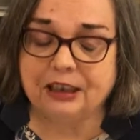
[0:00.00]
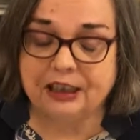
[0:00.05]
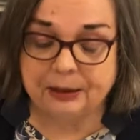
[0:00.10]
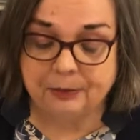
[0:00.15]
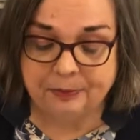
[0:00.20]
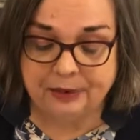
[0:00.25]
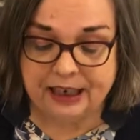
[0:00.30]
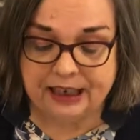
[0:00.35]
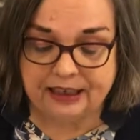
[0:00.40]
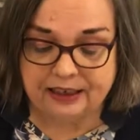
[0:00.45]

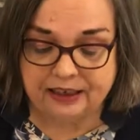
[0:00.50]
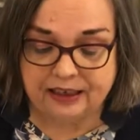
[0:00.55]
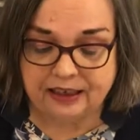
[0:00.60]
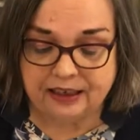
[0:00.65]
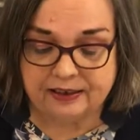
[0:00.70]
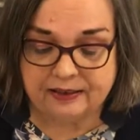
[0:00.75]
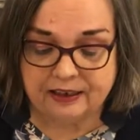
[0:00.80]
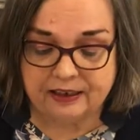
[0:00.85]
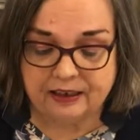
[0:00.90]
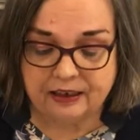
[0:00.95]

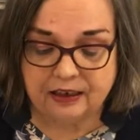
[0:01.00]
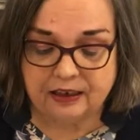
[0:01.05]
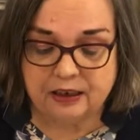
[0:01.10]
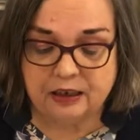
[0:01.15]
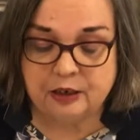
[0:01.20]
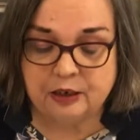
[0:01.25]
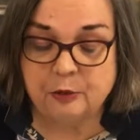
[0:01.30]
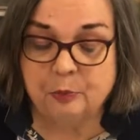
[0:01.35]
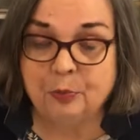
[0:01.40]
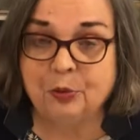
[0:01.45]
Baileys,
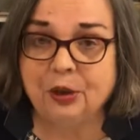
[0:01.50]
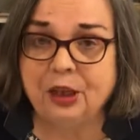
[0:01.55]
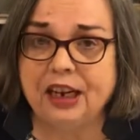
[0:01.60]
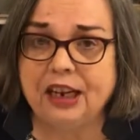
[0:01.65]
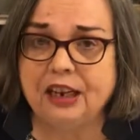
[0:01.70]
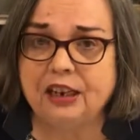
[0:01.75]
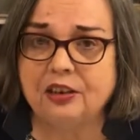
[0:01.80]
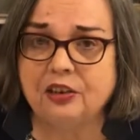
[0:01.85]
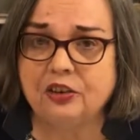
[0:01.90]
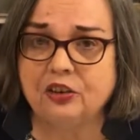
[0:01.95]
because
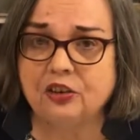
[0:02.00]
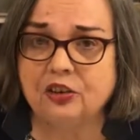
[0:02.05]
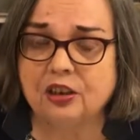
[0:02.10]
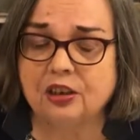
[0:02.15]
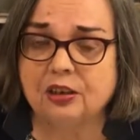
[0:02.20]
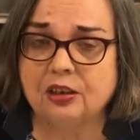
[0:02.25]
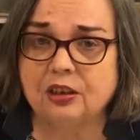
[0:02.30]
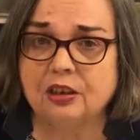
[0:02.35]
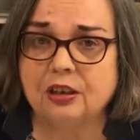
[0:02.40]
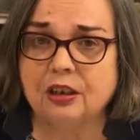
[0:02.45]
Blanche
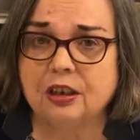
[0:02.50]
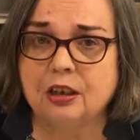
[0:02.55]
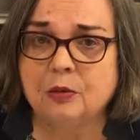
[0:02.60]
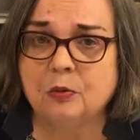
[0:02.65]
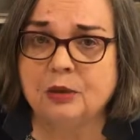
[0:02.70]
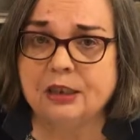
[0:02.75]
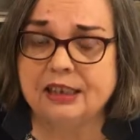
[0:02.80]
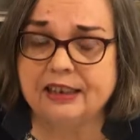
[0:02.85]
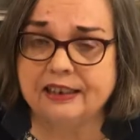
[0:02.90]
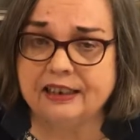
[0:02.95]

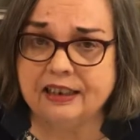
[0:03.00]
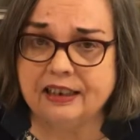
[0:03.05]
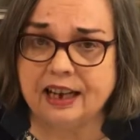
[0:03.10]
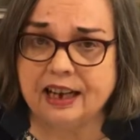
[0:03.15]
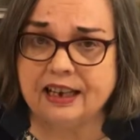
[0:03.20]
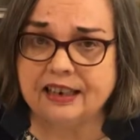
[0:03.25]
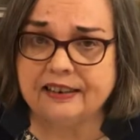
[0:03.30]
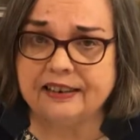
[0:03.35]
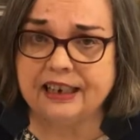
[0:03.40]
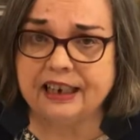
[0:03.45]
was a
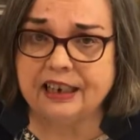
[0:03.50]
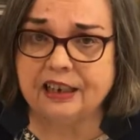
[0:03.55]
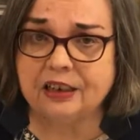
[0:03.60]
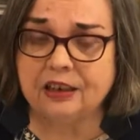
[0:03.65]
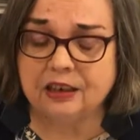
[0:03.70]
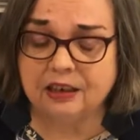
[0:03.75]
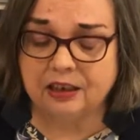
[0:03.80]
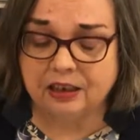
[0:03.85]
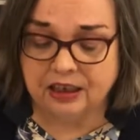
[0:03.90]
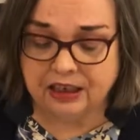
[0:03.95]
Gosnell
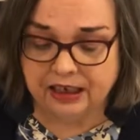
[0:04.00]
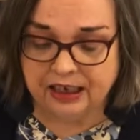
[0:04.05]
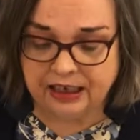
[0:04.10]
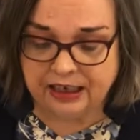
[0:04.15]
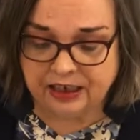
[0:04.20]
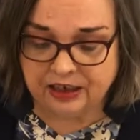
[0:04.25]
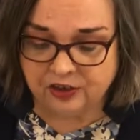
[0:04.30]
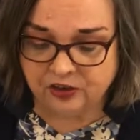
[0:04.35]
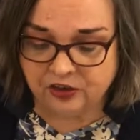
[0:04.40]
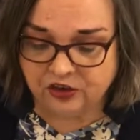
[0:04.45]

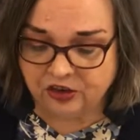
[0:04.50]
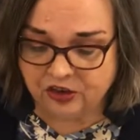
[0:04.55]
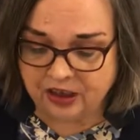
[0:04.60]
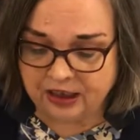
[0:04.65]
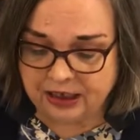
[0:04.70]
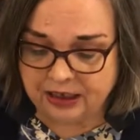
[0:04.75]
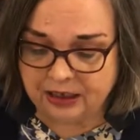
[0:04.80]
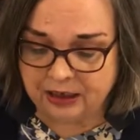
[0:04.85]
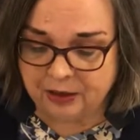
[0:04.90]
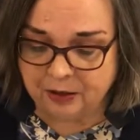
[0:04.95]
and
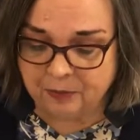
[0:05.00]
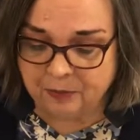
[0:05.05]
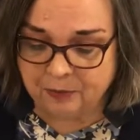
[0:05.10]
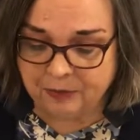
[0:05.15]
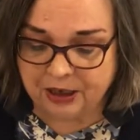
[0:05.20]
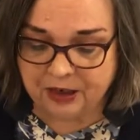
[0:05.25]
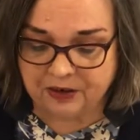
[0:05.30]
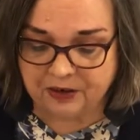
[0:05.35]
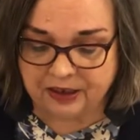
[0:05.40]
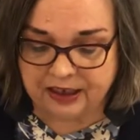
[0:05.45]
she
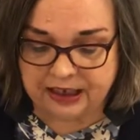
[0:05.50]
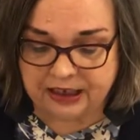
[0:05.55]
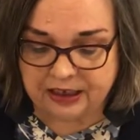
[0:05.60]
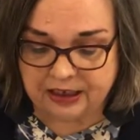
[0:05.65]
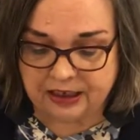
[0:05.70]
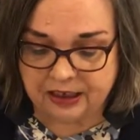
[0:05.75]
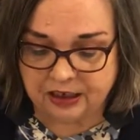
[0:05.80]
married